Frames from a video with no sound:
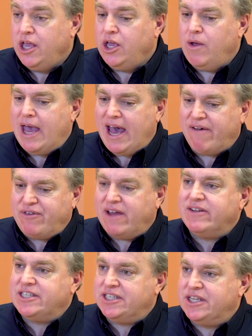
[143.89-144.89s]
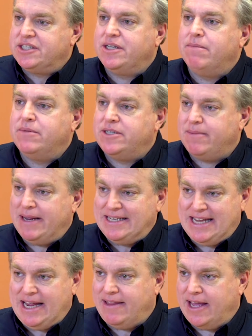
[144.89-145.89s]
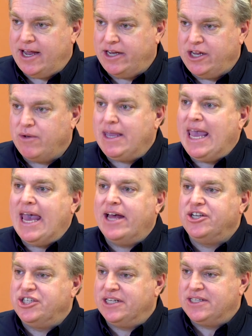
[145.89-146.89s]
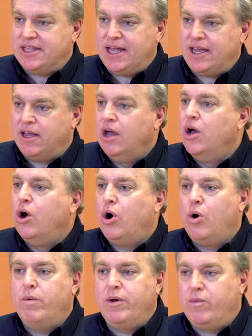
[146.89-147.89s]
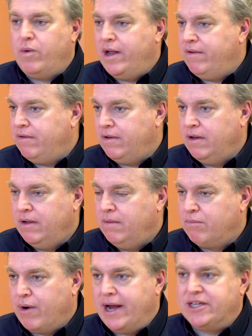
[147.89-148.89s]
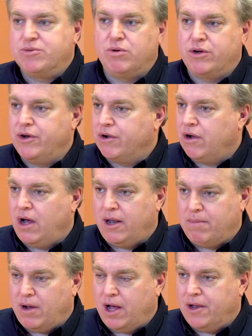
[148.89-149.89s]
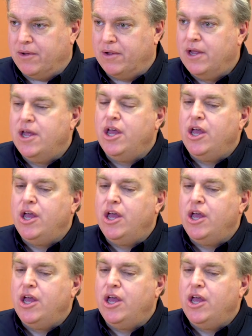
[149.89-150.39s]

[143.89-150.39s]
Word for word: You have to have a system to maintain that. You can't just think, oh, when one breaks, we're going to call Apollo.